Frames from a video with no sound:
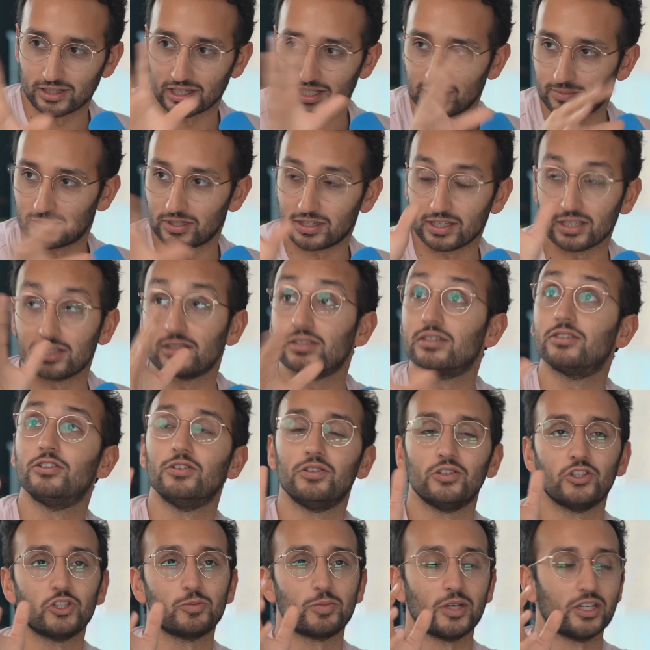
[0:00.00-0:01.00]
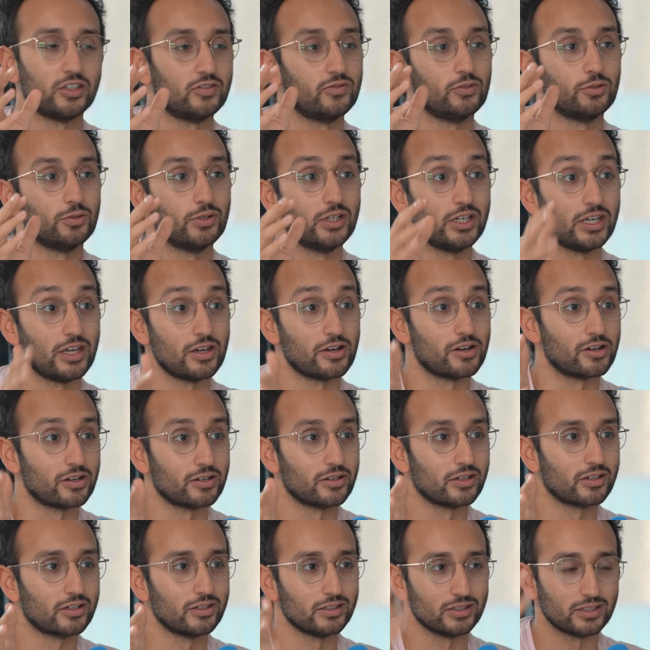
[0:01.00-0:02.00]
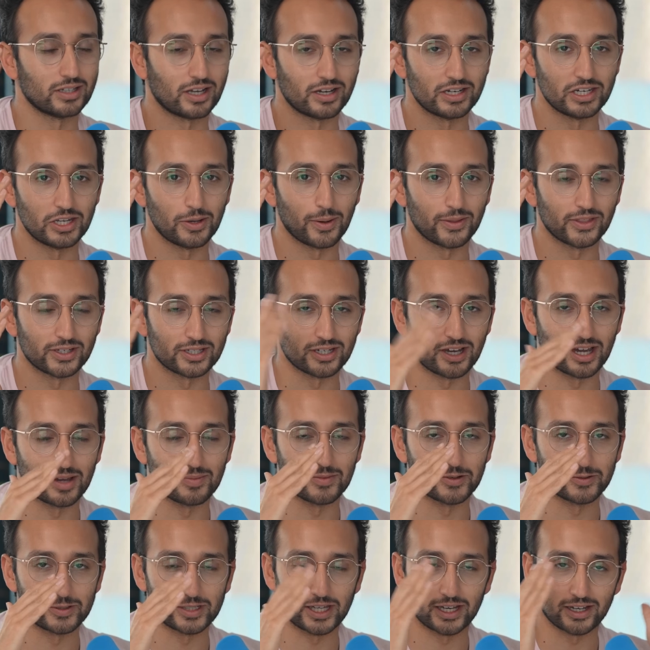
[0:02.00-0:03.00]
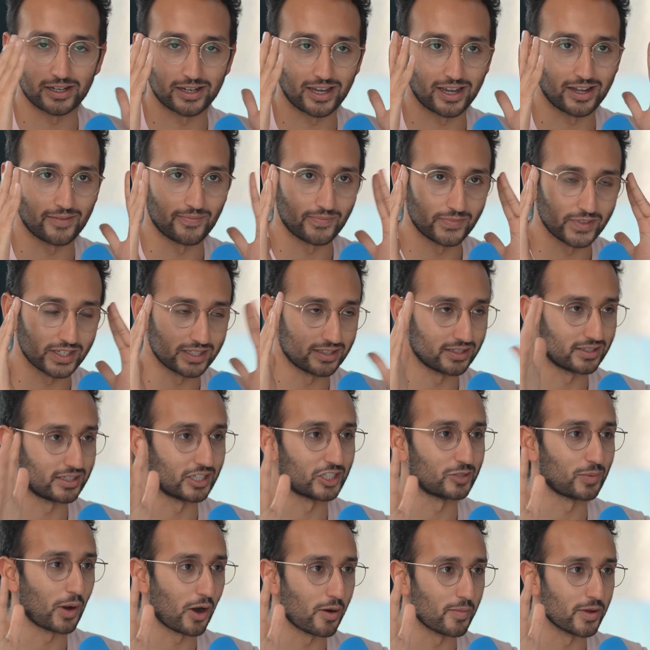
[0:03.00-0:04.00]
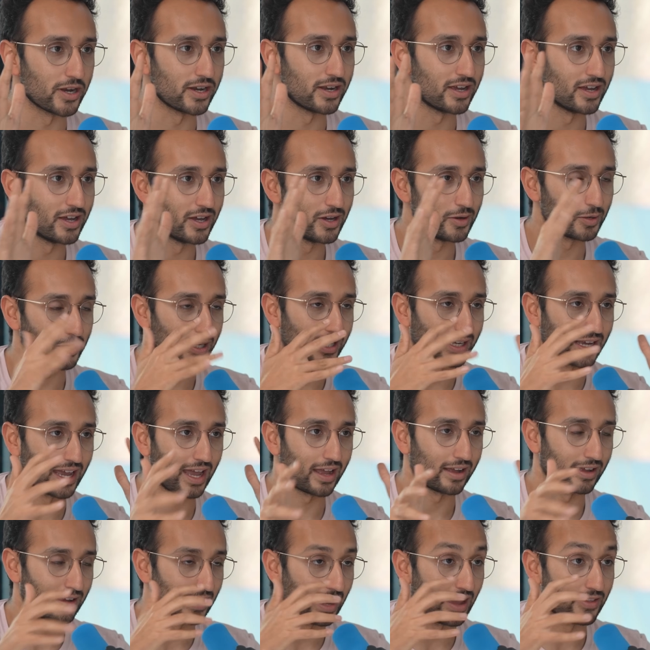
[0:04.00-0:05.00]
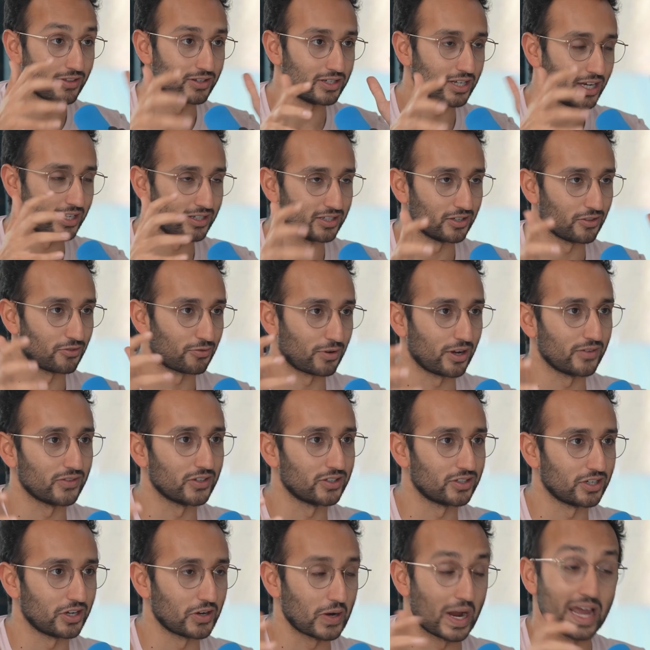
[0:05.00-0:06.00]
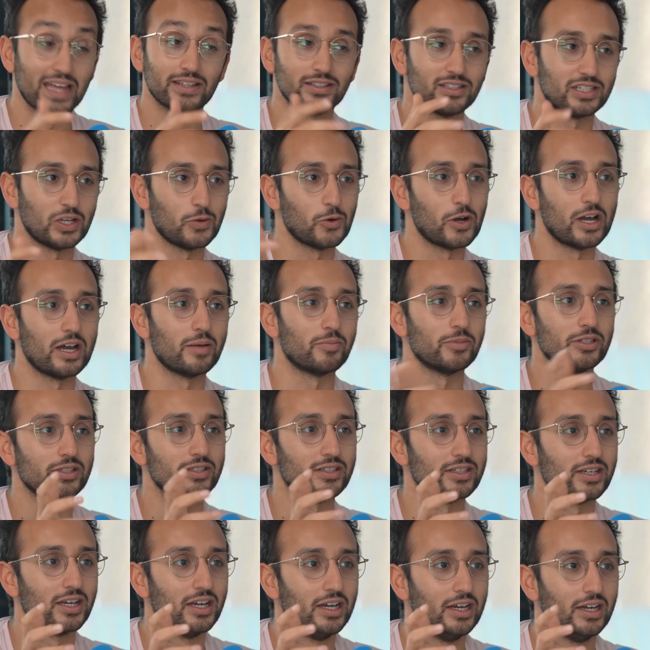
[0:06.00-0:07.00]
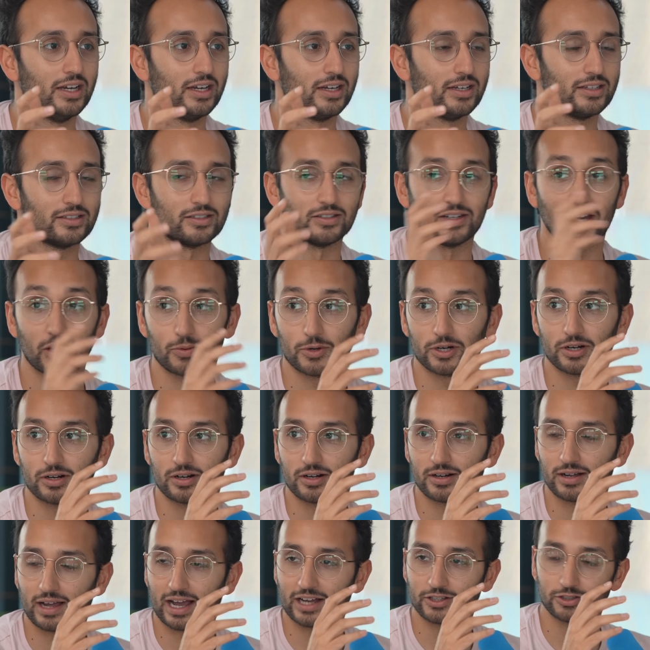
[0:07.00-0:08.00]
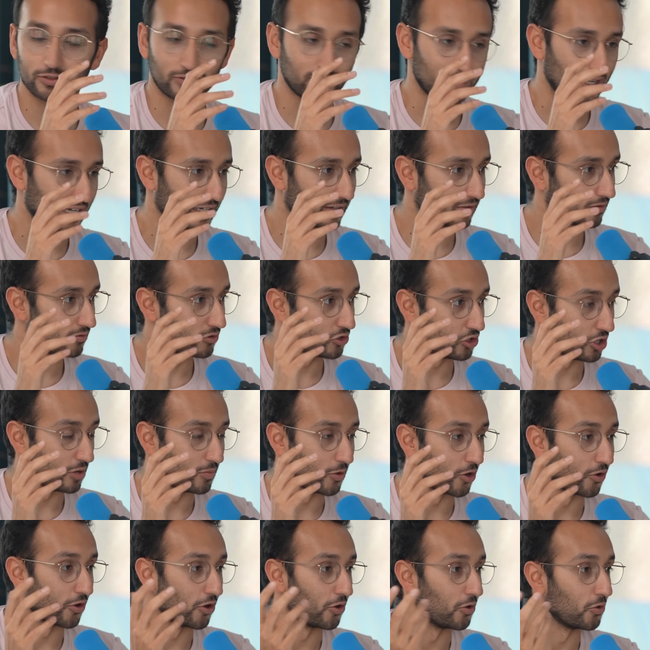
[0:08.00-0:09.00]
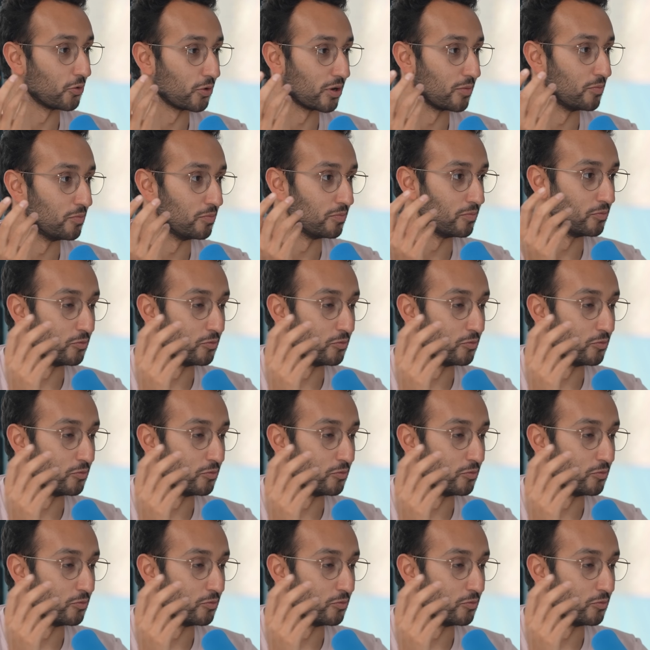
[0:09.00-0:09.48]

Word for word: signed up to this studio space for a year because I knew at the time it was like okay this is an experiment we're going to gather data throughout this year and see what happens so now we're as of like tomorrow we're